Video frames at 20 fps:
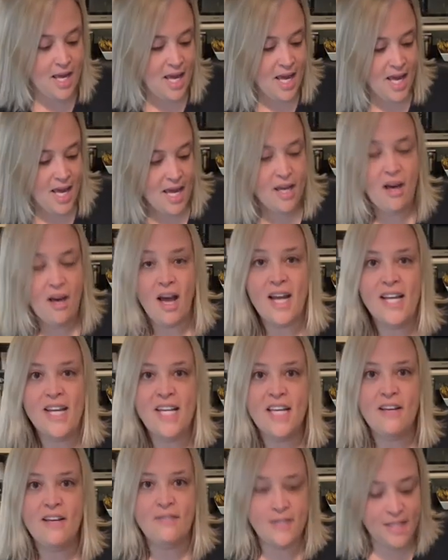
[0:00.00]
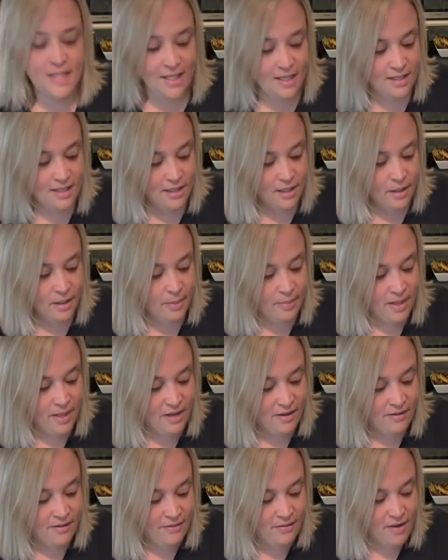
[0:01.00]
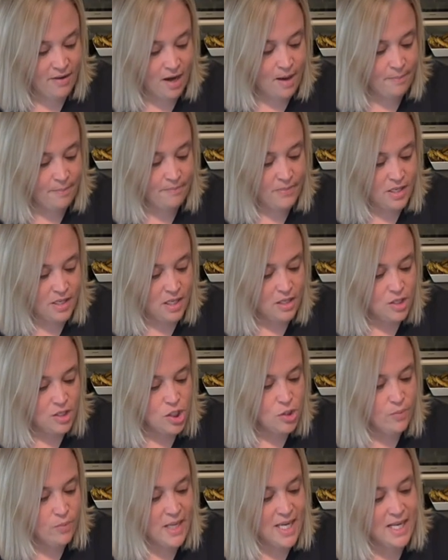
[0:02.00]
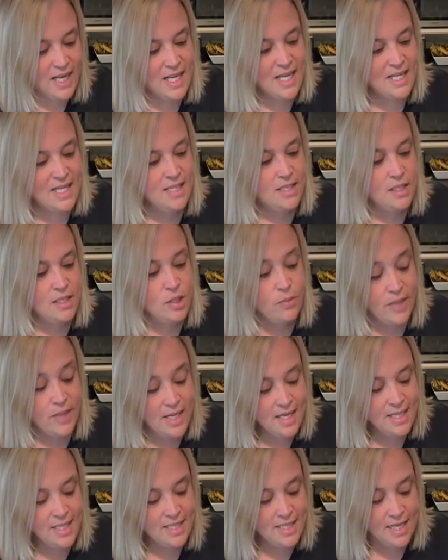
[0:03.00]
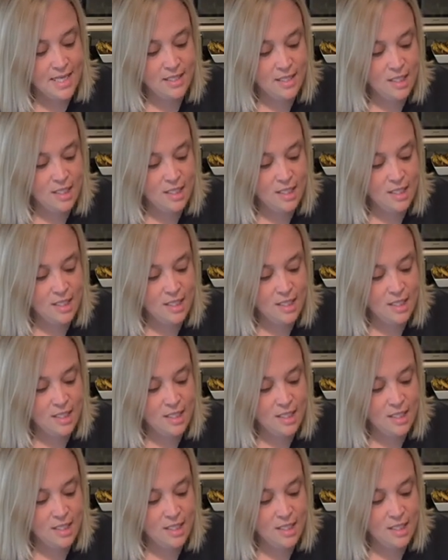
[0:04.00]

It kind of gives it a little bit of sweetness and